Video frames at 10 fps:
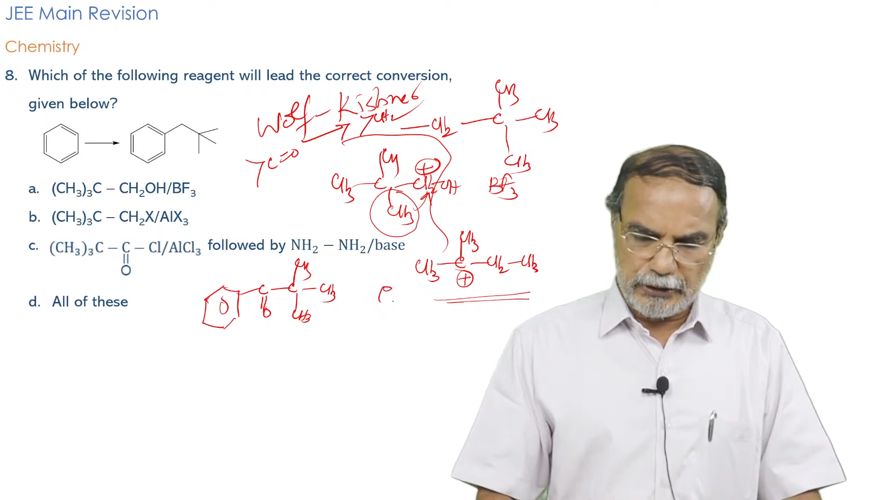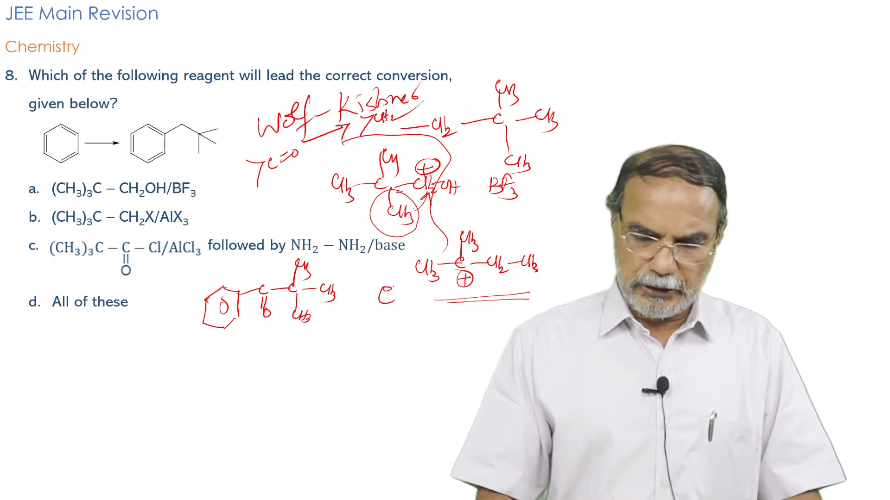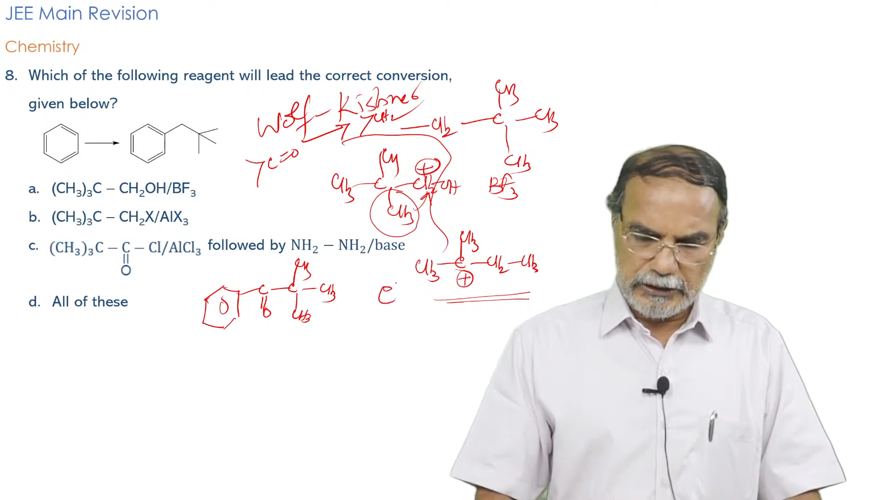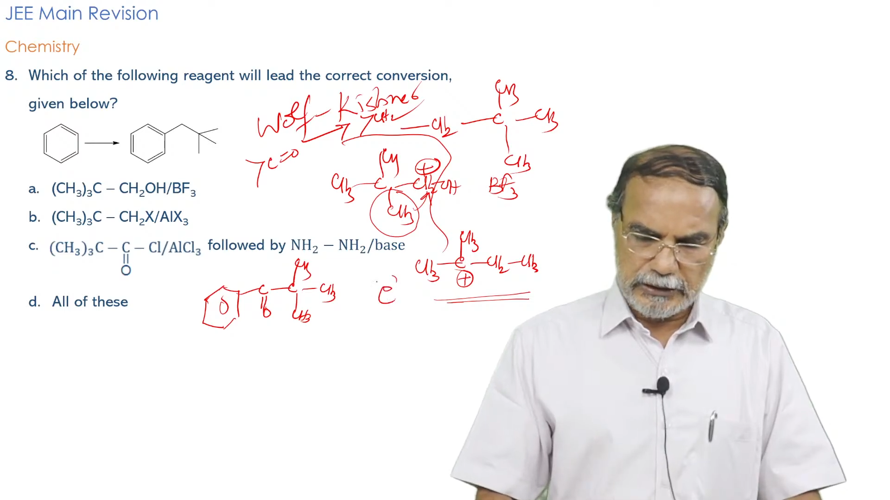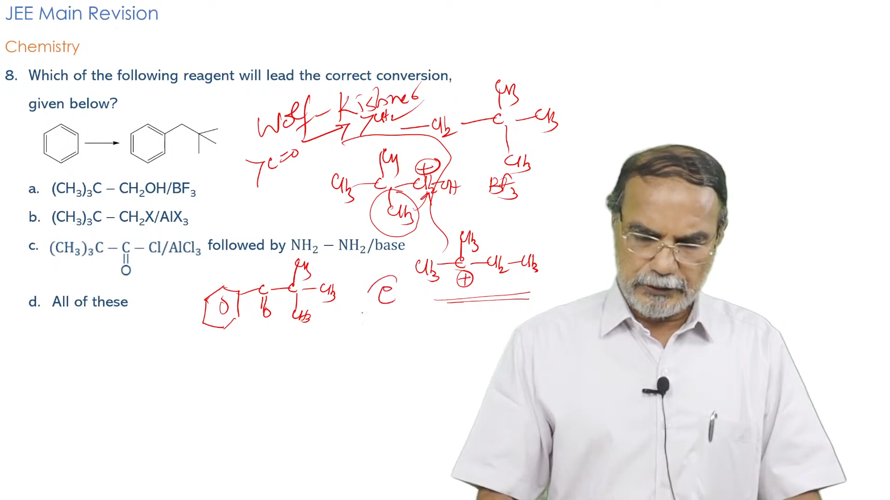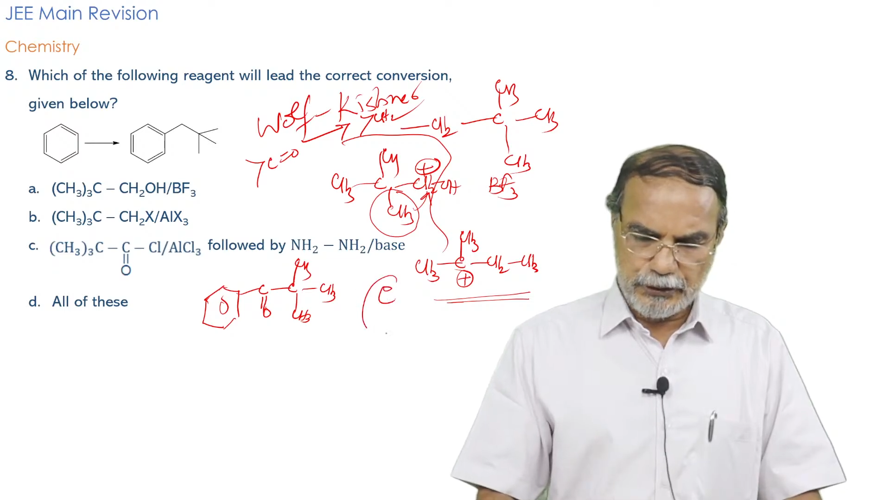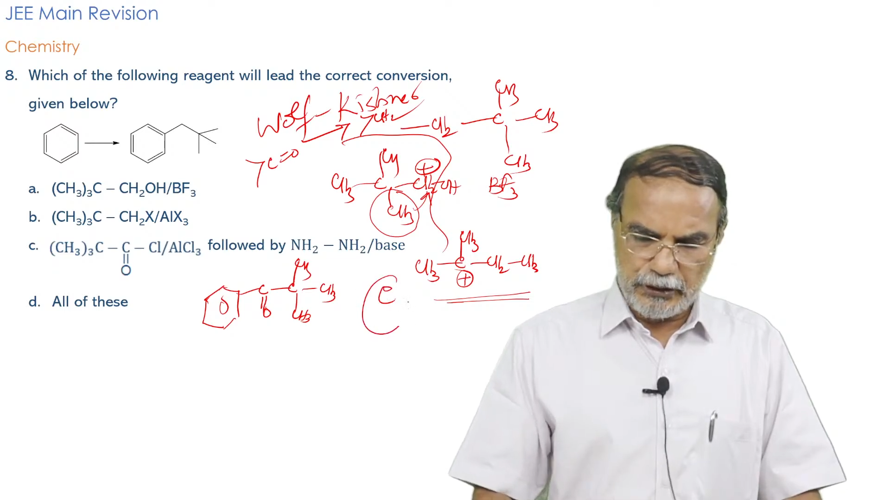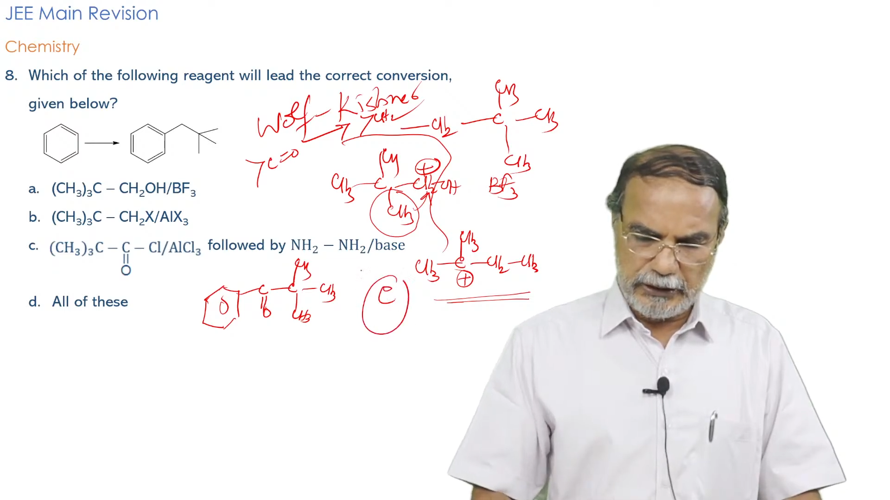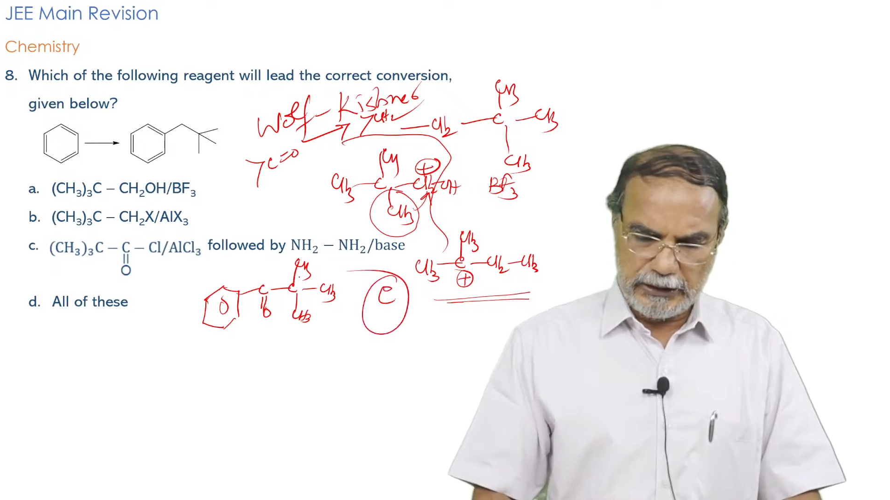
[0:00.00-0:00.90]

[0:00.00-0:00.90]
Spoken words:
is C.